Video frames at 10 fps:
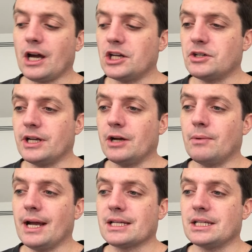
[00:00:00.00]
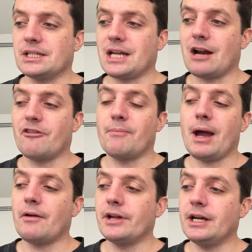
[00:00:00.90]
country erects this tariff
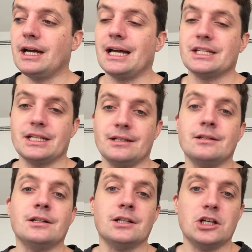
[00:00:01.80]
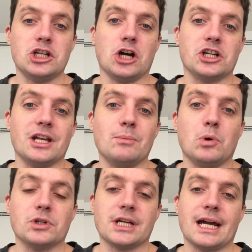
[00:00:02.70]
barrier, as in charging an
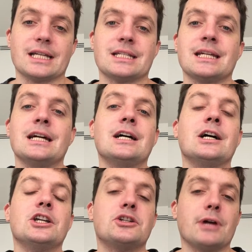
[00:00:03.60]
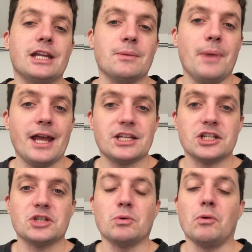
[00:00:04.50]
import tax, trade
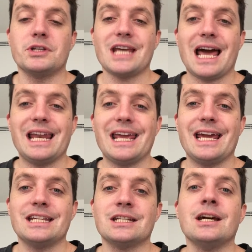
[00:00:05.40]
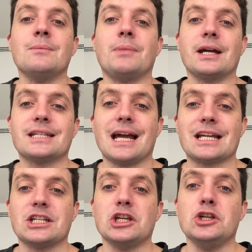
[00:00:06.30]
competitors will retaliate by
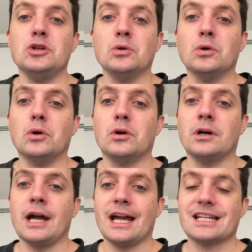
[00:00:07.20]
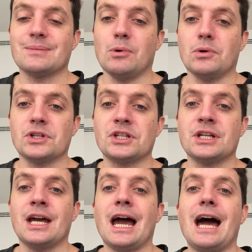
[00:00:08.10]
taxing your exports
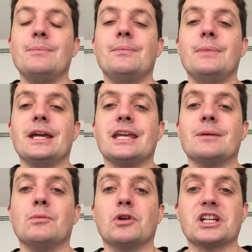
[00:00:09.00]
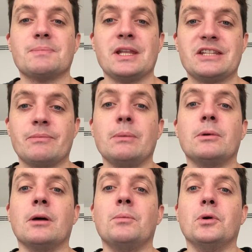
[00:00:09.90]
and making it more expensive for
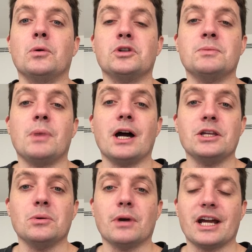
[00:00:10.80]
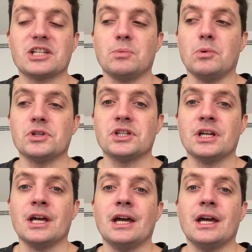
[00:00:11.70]
people abroad to buy your exports,